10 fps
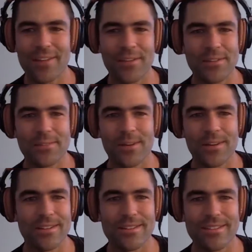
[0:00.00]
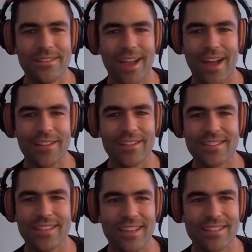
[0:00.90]
I've always wondered how these
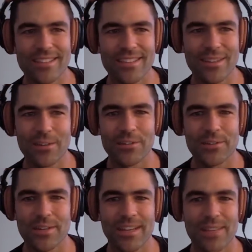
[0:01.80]
guys did the ultra running.